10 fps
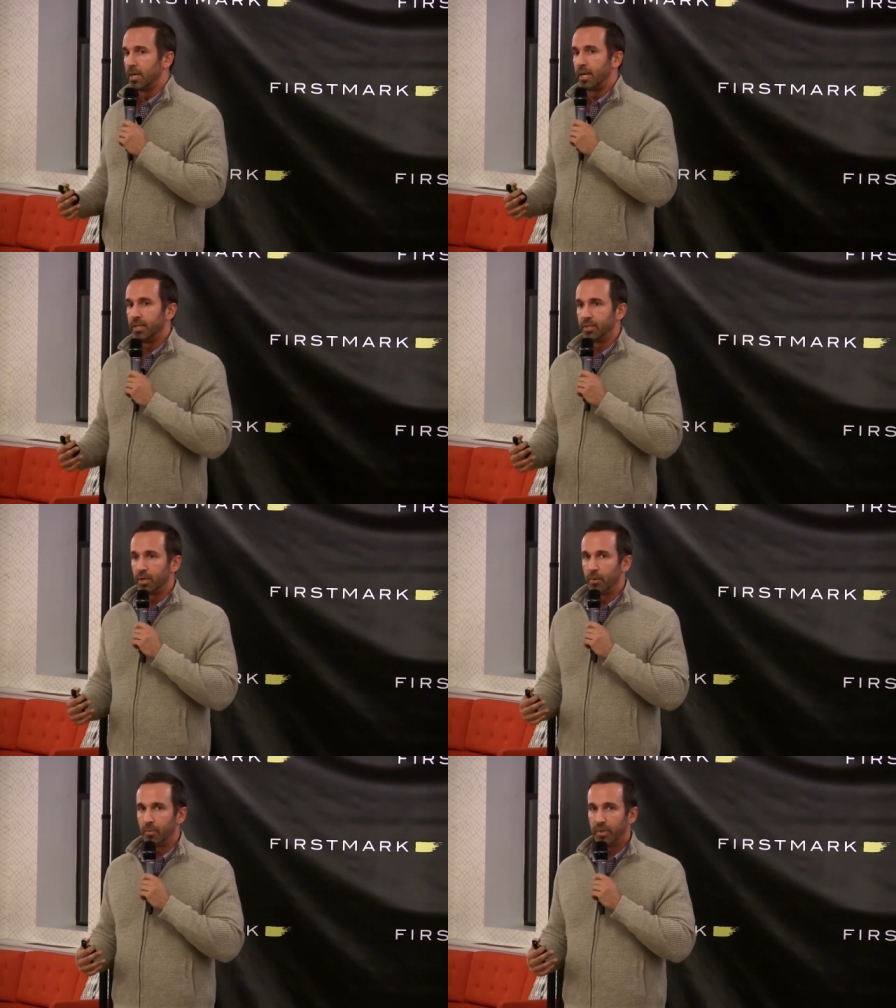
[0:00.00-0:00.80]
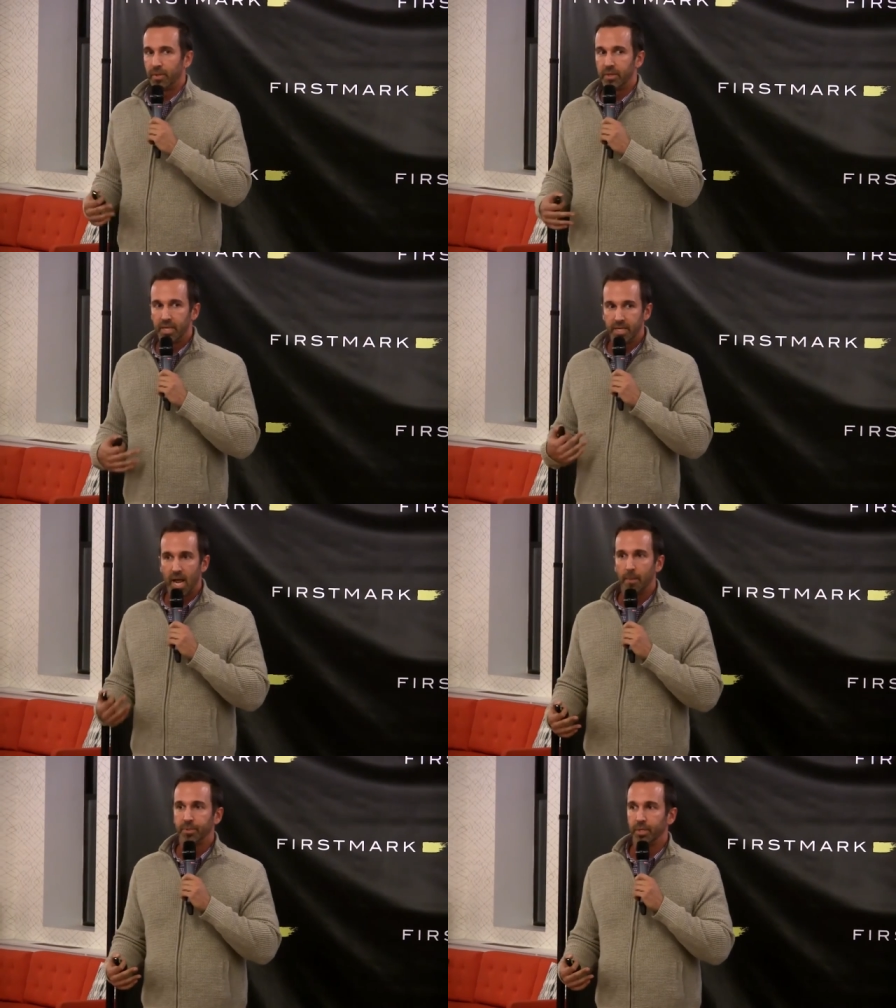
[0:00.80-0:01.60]
And so we think the
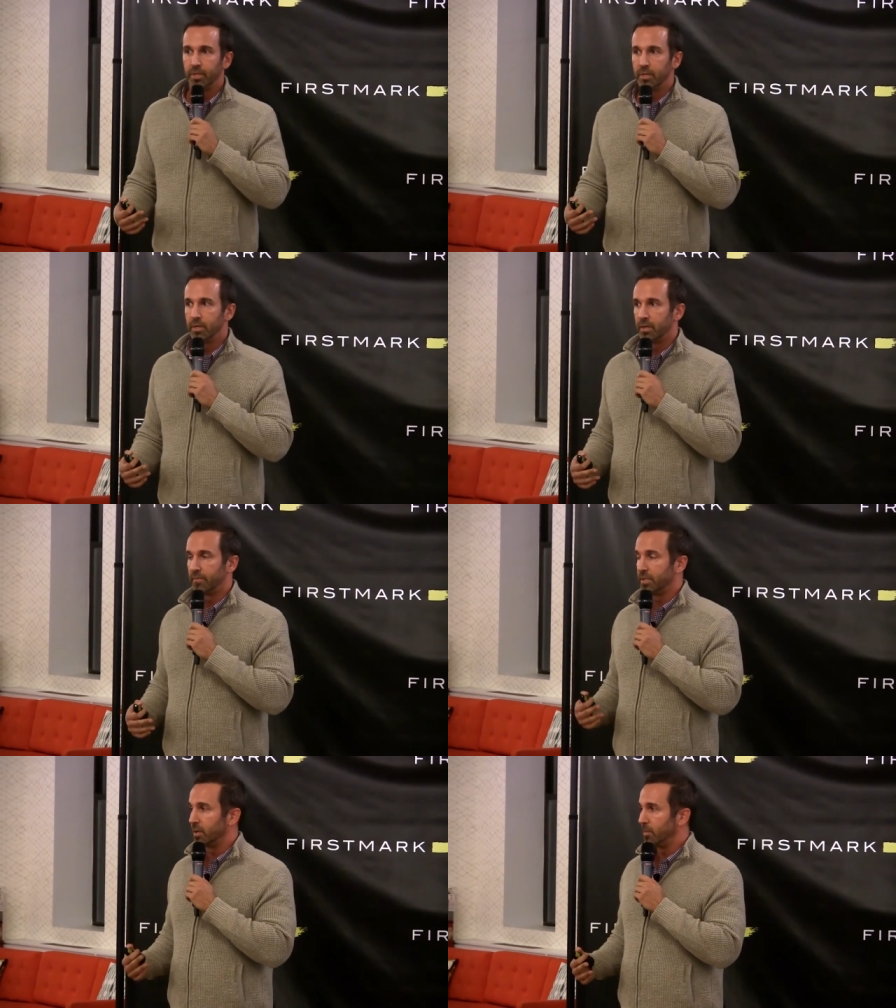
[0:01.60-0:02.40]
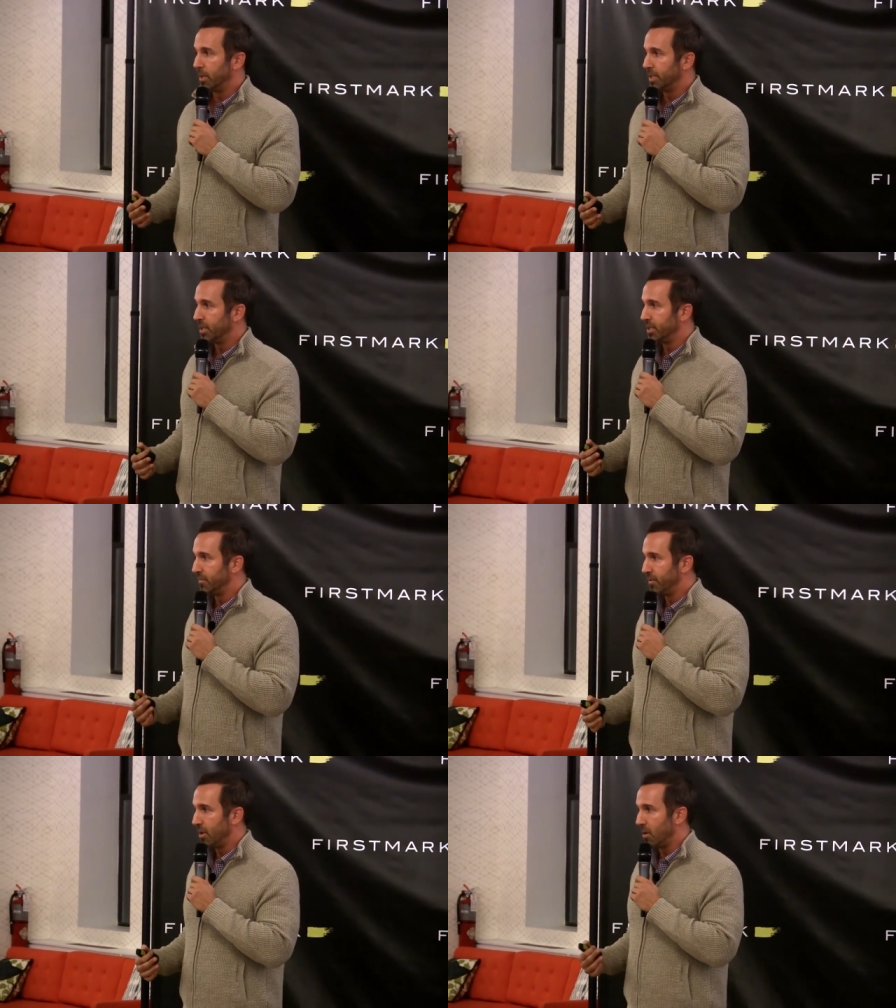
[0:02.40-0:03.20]
adoption of the Sony
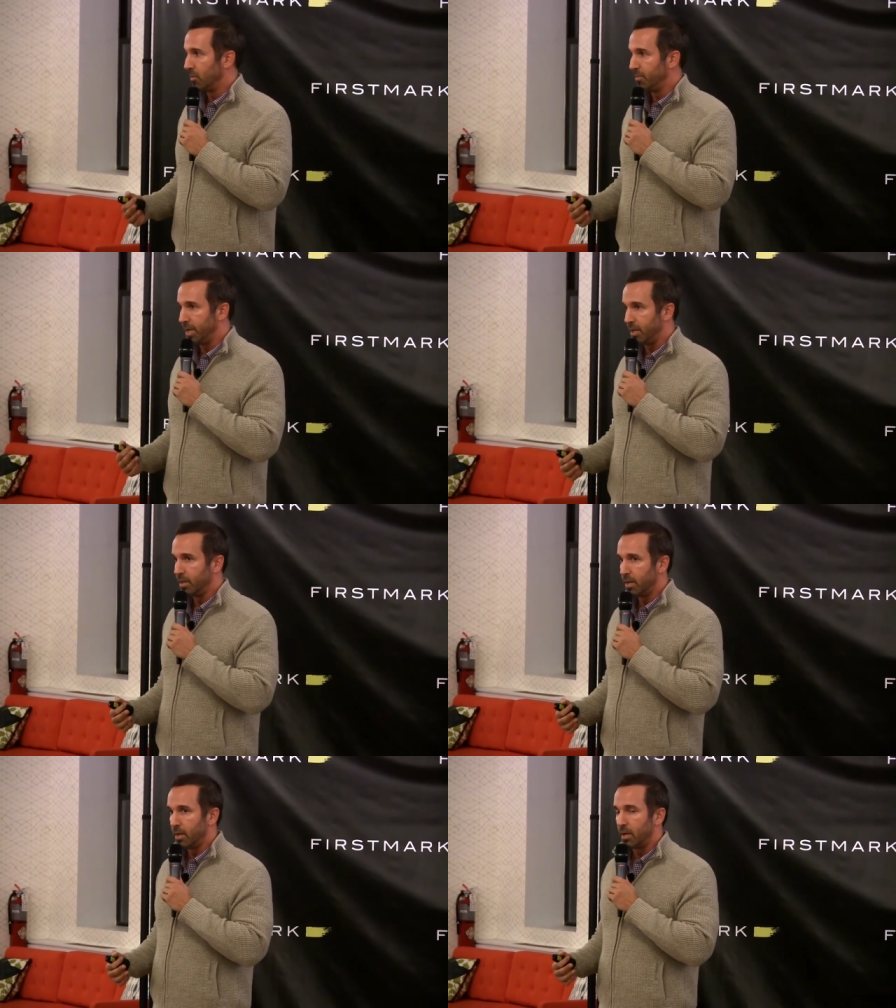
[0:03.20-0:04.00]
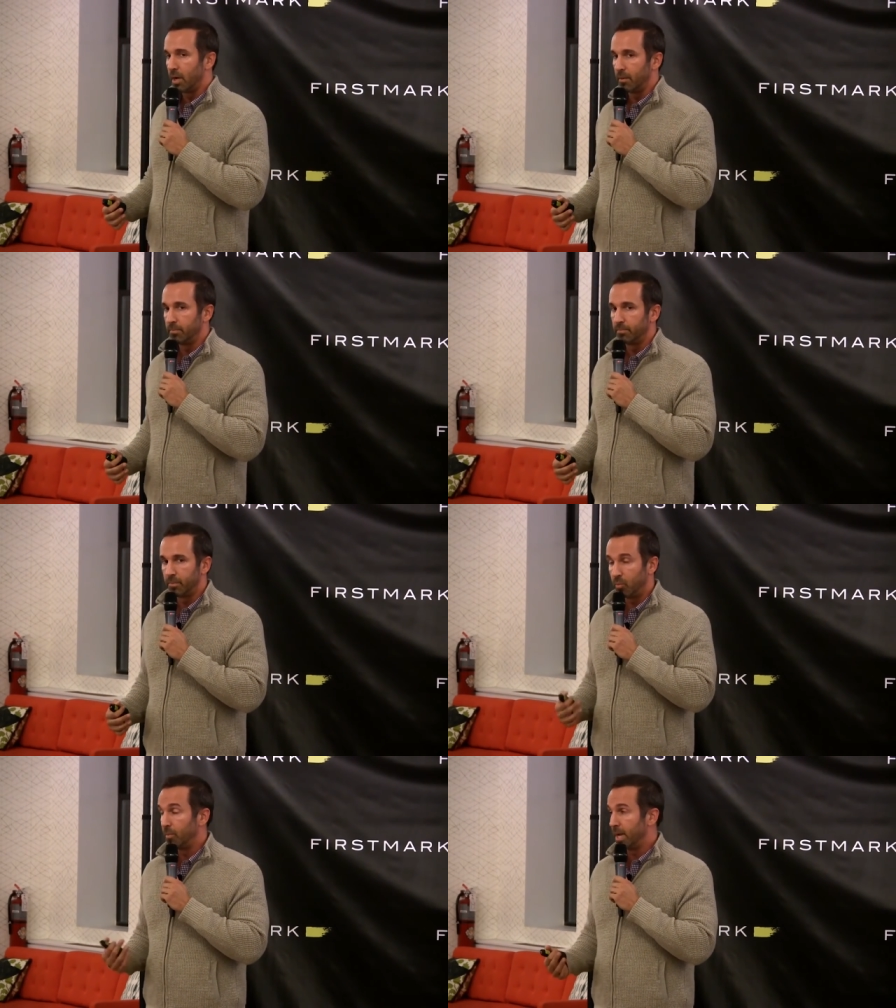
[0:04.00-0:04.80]
PlayStation VR will be, um,
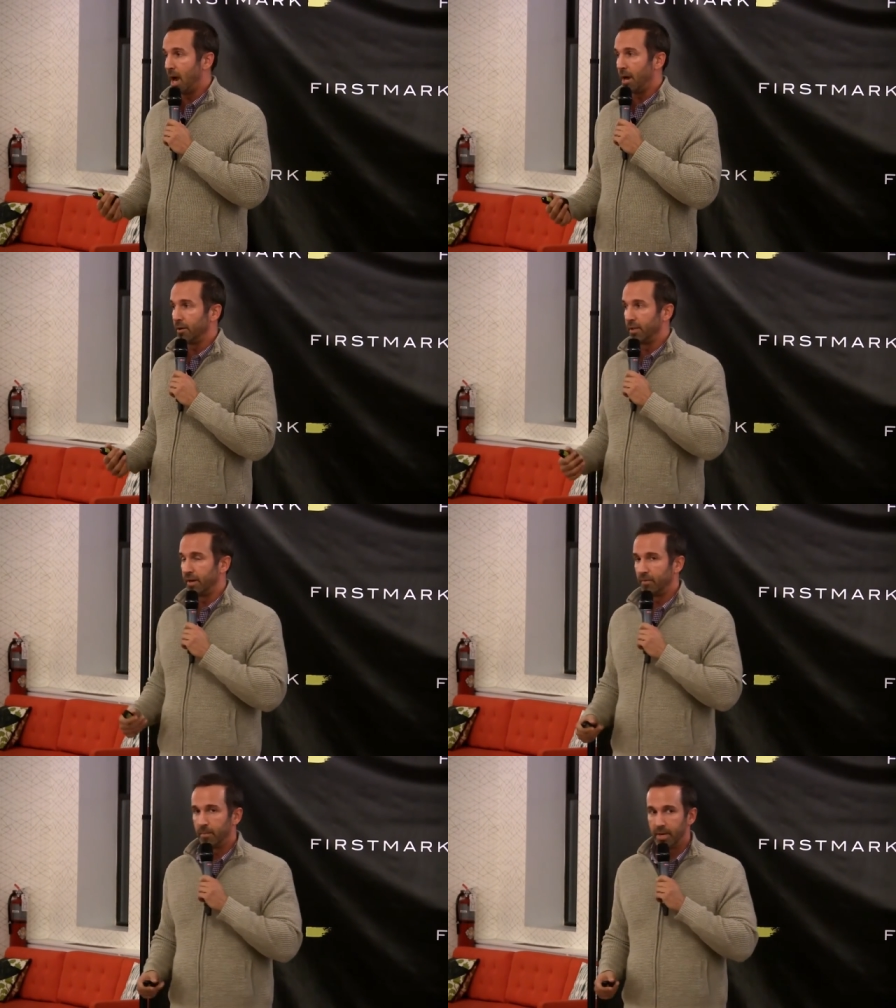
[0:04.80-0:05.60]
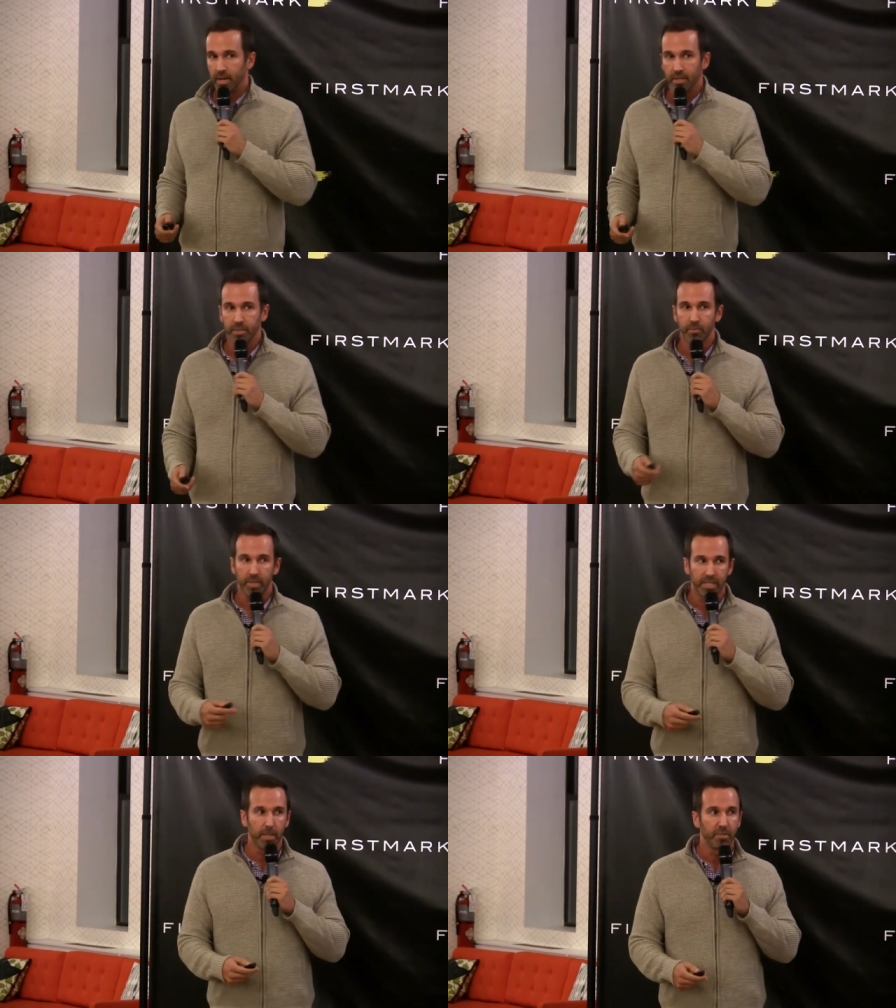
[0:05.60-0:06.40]
will be higher than everybody else, with
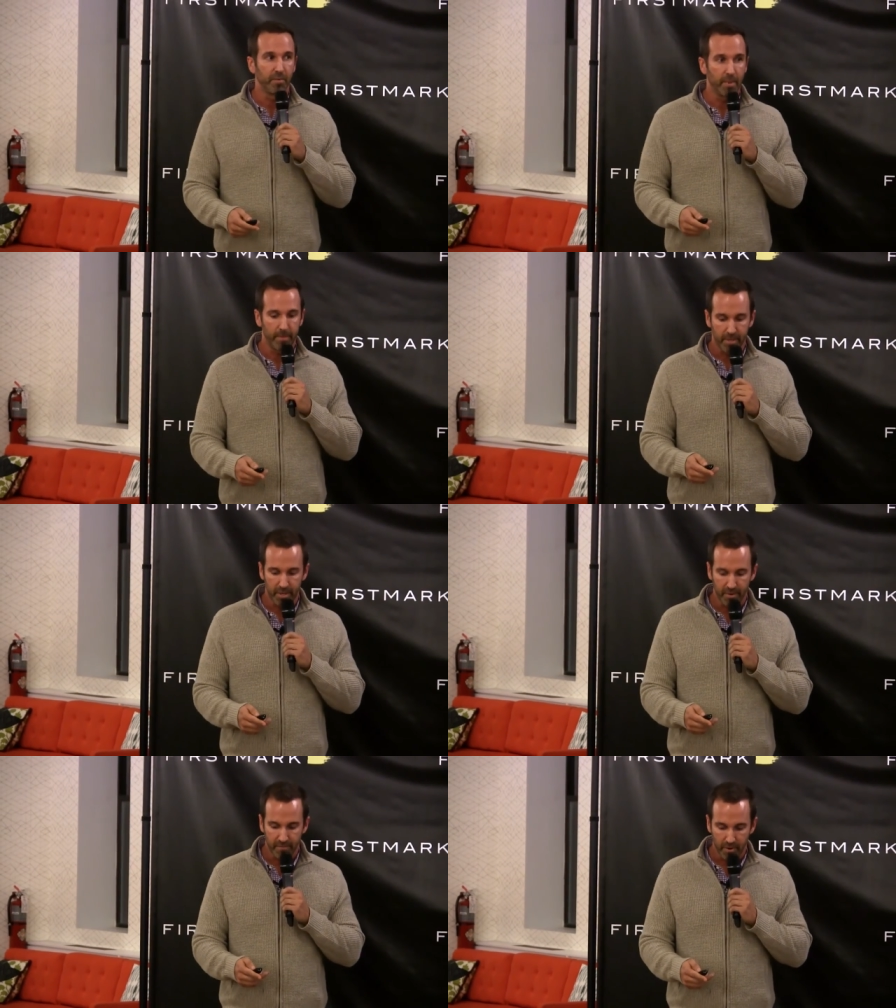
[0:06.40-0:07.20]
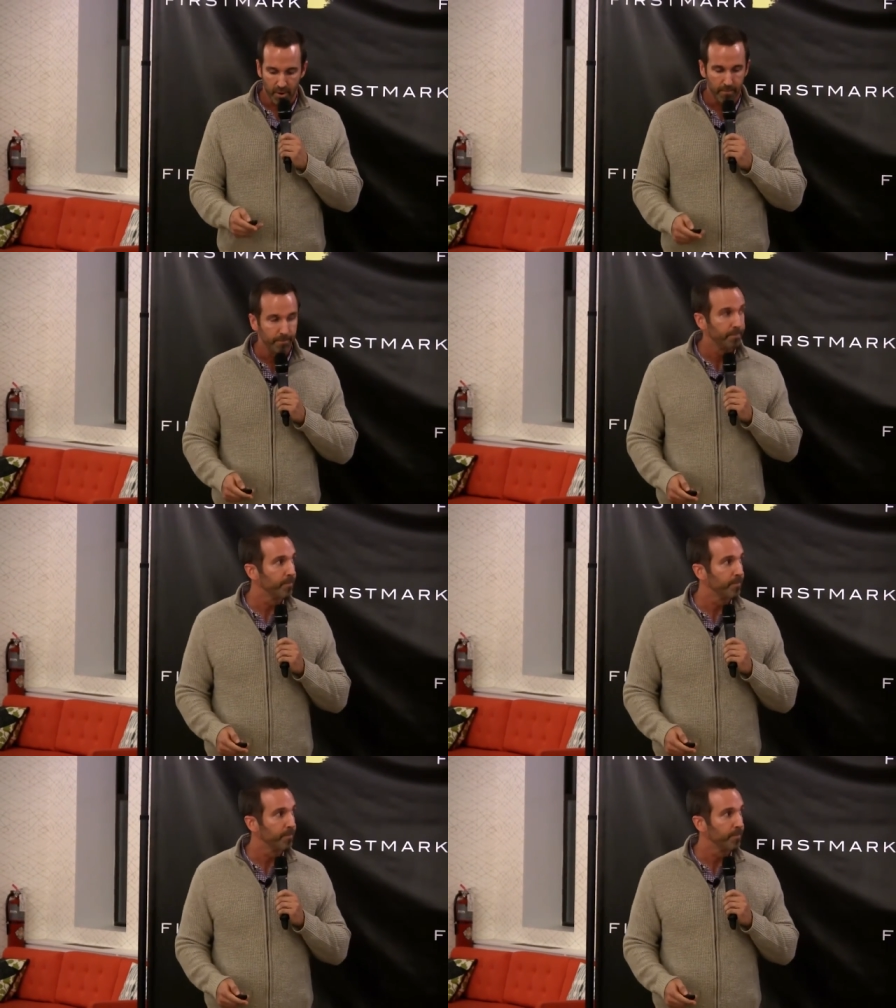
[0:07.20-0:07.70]
the exception of maybe the Gear VR.